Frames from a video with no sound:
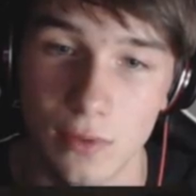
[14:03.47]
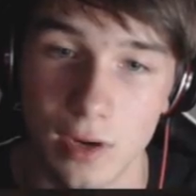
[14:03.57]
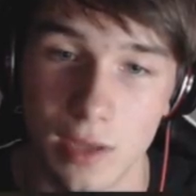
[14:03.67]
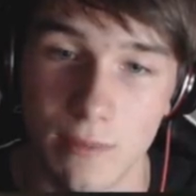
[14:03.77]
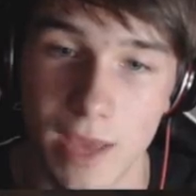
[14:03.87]

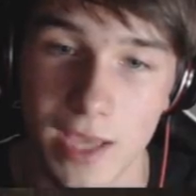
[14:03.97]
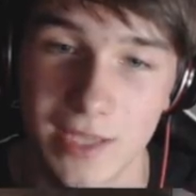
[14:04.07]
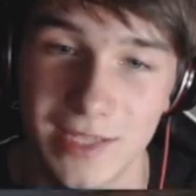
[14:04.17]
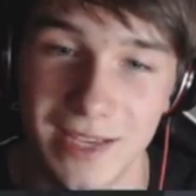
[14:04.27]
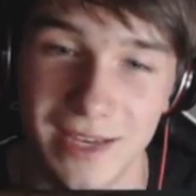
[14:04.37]
really
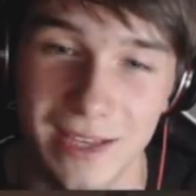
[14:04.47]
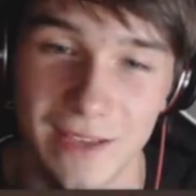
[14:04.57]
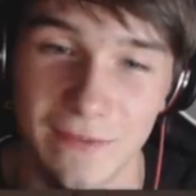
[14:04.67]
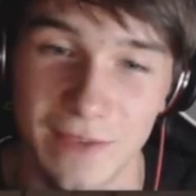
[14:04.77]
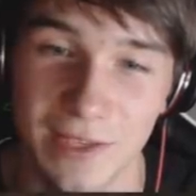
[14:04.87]
amazing that
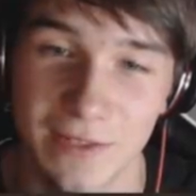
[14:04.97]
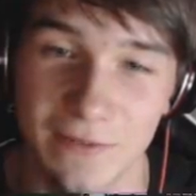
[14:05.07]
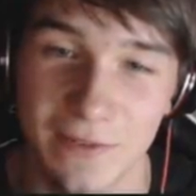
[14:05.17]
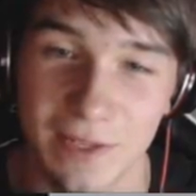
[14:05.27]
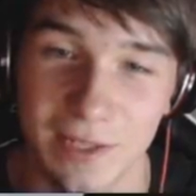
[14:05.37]
he thinks of
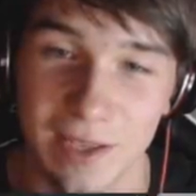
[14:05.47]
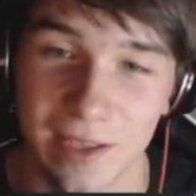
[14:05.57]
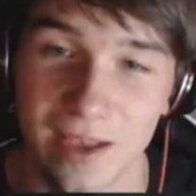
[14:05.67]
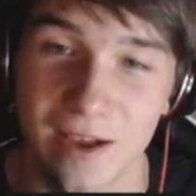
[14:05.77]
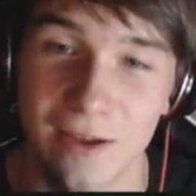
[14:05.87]
things
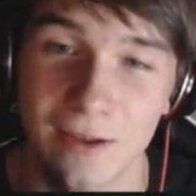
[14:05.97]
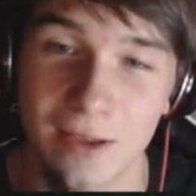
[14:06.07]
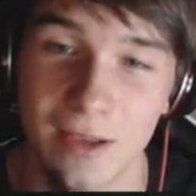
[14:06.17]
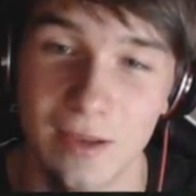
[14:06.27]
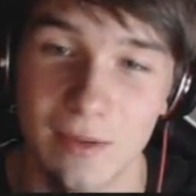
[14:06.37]
like that.
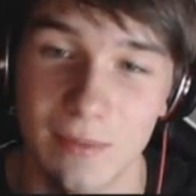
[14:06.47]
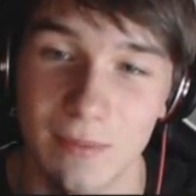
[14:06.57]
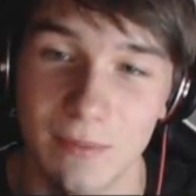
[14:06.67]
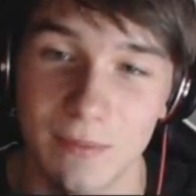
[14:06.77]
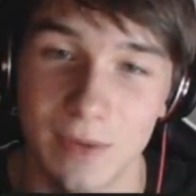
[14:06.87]

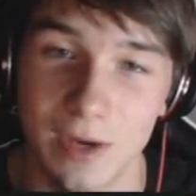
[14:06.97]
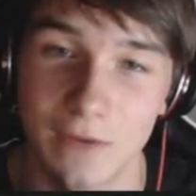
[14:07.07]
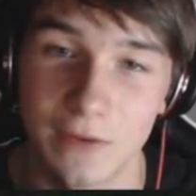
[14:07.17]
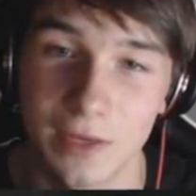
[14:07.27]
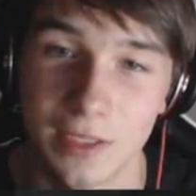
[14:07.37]
But I
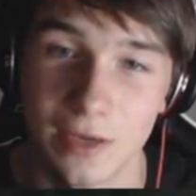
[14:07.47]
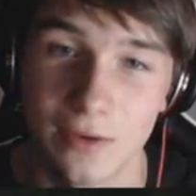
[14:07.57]
think that's how